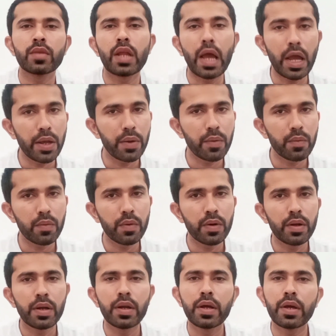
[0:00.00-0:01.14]

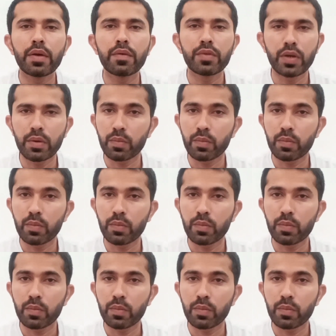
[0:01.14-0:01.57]
However, if you're